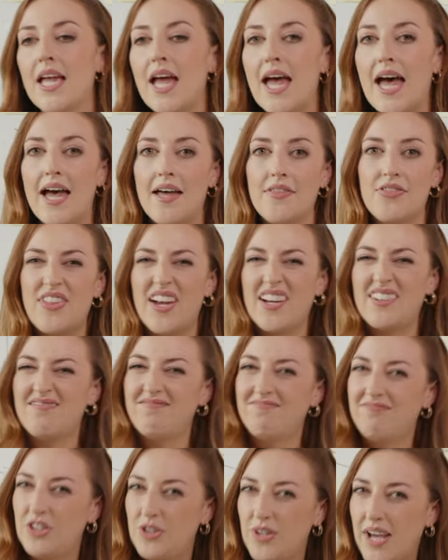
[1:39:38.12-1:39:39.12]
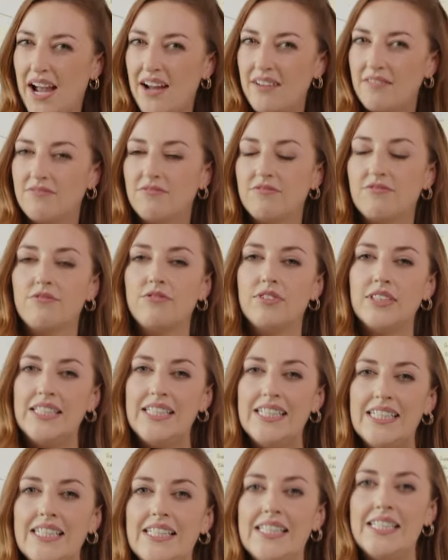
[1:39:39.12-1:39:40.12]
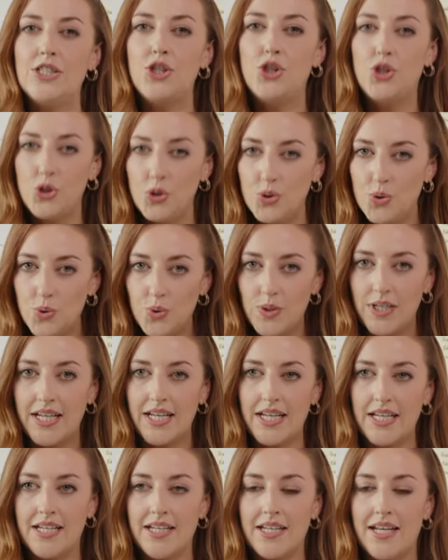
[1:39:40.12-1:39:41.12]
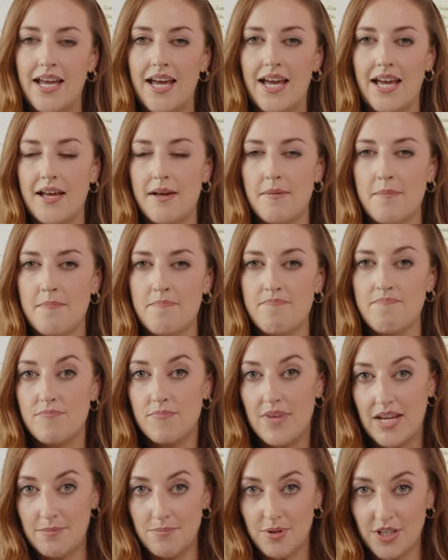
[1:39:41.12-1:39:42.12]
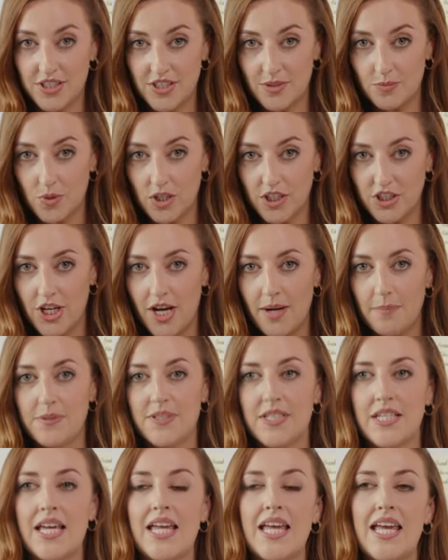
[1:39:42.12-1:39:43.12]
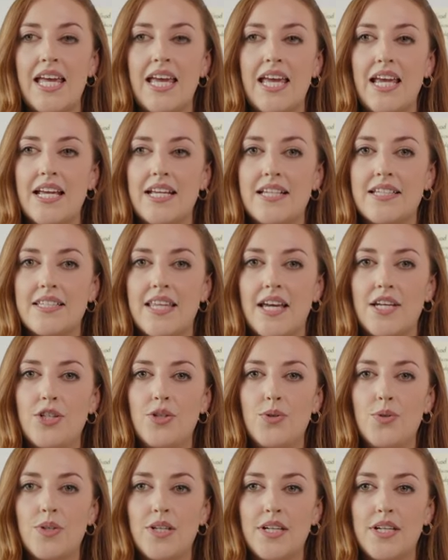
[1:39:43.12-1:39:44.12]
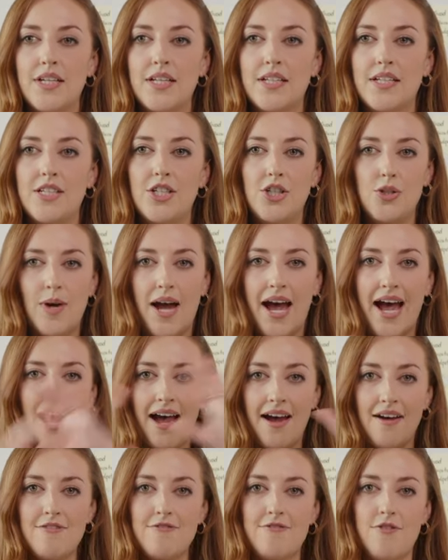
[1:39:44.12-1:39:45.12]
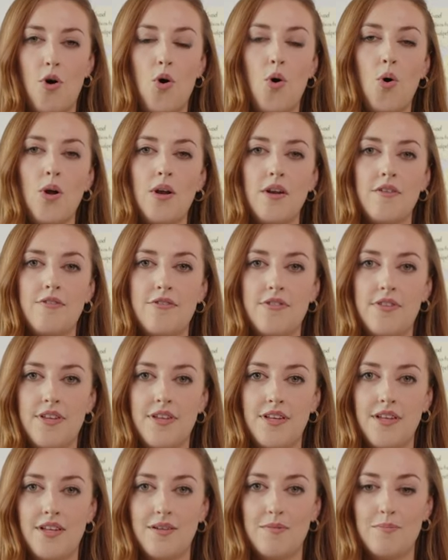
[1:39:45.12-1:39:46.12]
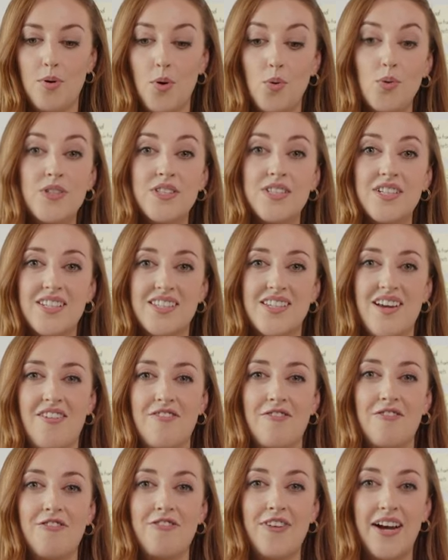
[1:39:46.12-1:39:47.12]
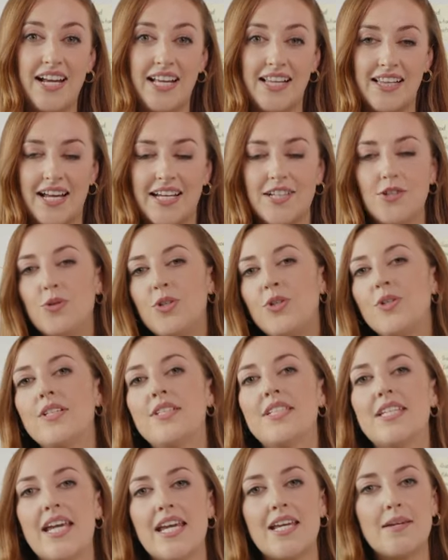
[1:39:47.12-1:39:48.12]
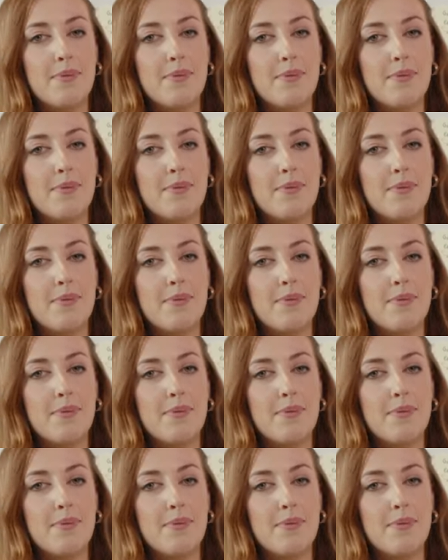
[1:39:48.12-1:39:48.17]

that you can't really do in in-person workshops, is that you have all of the post-its on file. I know you can take